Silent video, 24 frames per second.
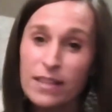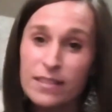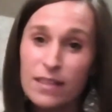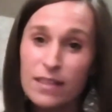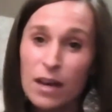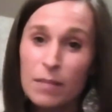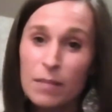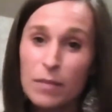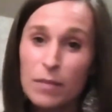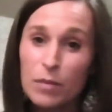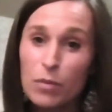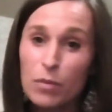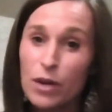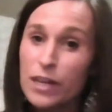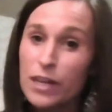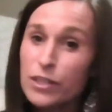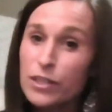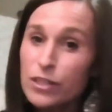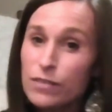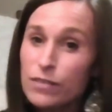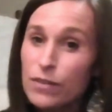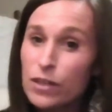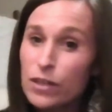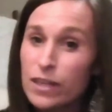Some are more
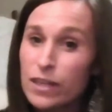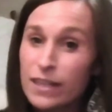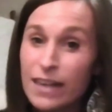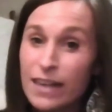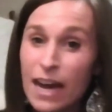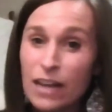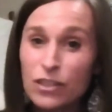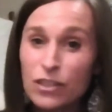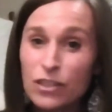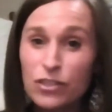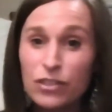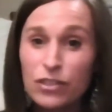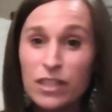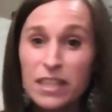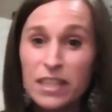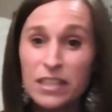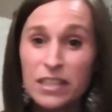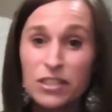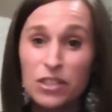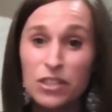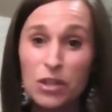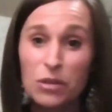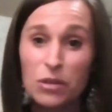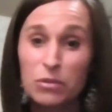introverted naturally,
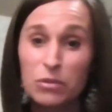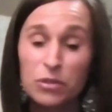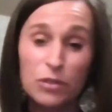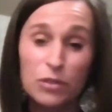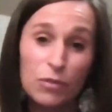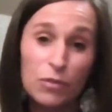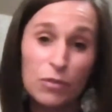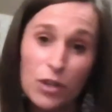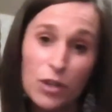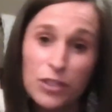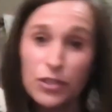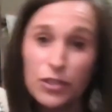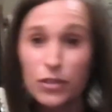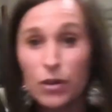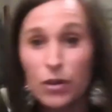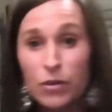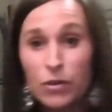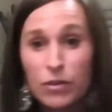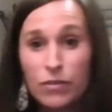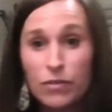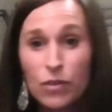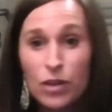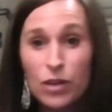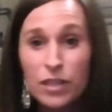and so divorce or
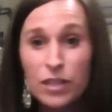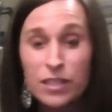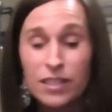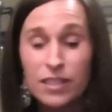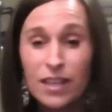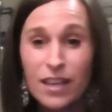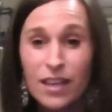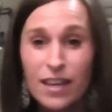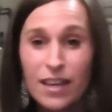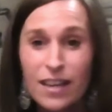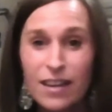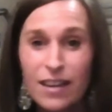no divorce,